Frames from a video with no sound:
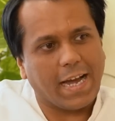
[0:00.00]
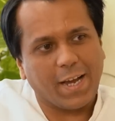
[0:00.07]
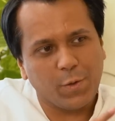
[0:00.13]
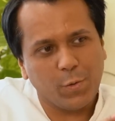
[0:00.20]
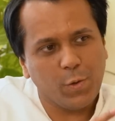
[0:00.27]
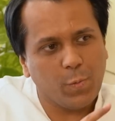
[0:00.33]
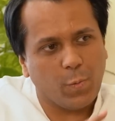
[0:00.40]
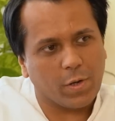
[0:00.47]
I
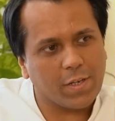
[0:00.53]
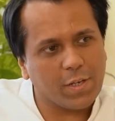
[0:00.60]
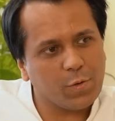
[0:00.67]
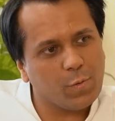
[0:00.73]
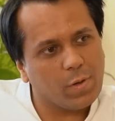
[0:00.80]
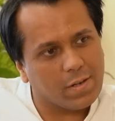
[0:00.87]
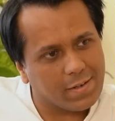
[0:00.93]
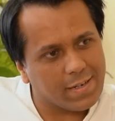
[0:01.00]
know you wanted
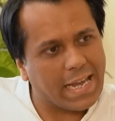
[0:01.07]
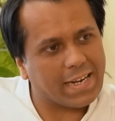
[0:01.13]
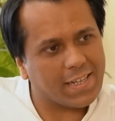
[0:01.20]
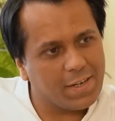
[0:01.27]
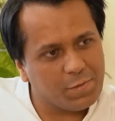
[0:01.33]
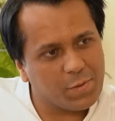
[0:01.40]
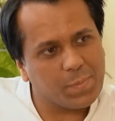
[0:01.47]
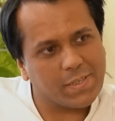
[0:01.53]
to learn
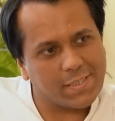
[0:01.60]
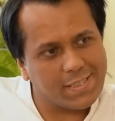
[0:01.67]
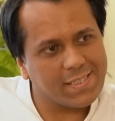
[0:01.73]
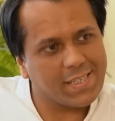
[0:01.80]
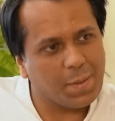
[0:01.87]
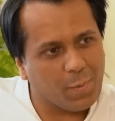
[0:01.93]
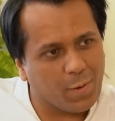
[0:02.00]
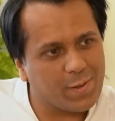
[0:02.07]
acting from Naseer
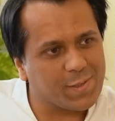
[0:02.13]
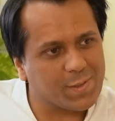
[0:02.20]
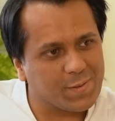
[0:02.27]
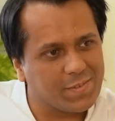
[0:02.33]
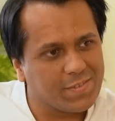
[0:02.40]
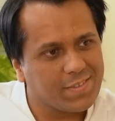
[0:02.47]
Saab also.